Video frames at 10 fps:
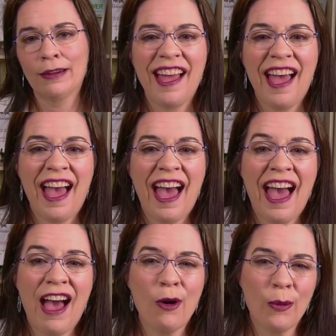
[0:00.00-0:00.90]

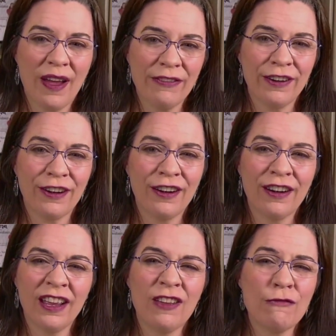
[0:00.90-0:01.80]

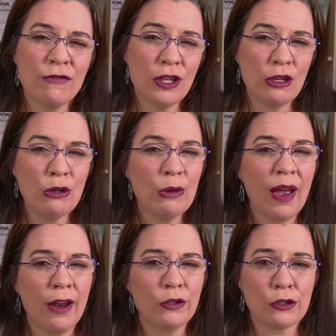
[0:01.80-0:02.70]
However, if you
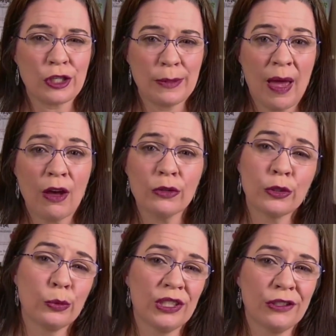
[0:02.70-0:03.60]
and your spouse
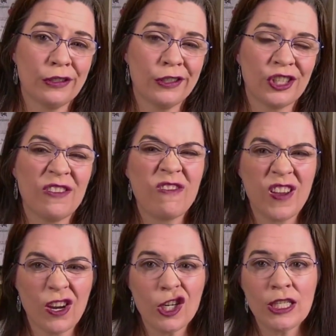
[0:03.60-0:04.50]
research in
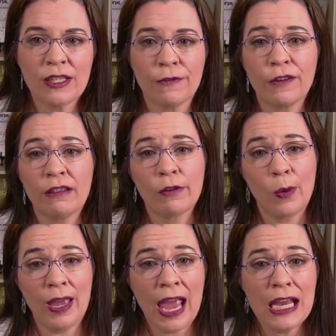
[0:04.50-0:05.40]
very different
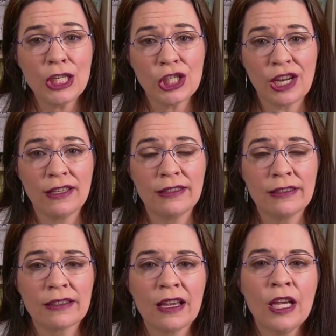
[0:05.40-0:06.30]

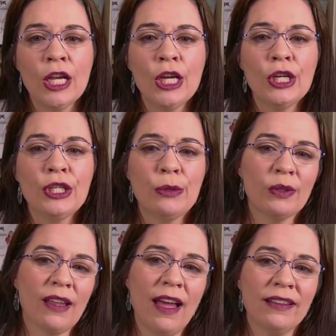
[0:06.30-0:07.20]
locations, you will
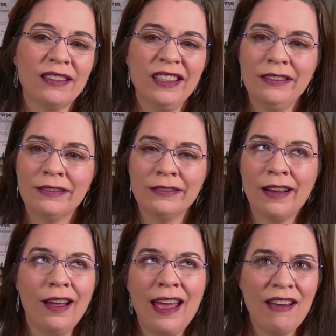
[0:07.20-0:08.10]
likely
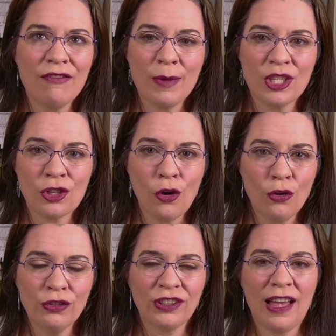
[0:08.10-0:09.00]
not have much
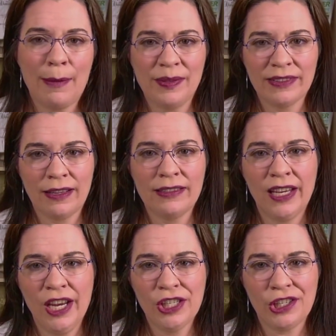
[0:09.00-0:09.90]
overlap in
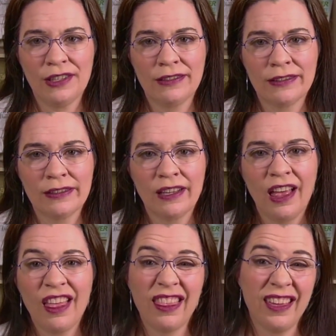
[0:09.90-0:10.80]
citations.
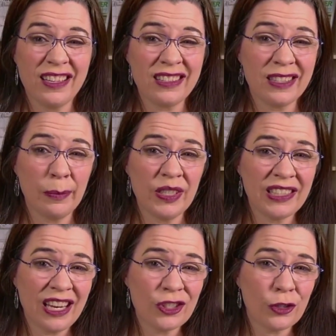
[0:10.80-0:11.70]
Thus, the
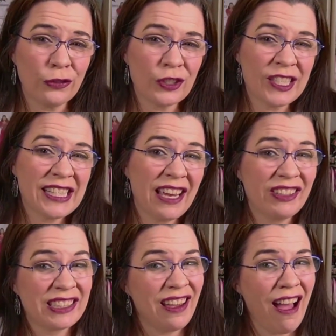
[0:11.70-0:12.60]
potential for
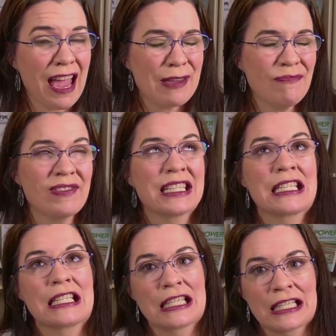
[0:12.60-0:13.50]
saving time
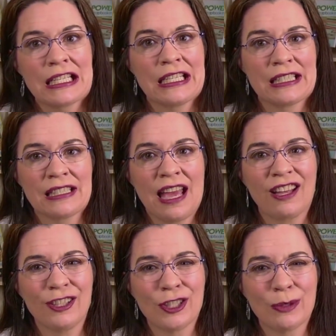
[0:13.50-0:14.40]
is
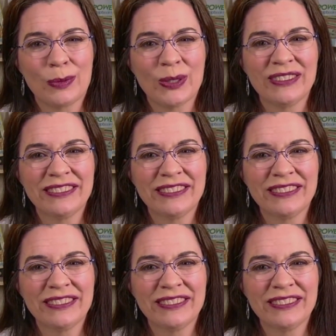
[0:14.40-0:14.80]
negligible.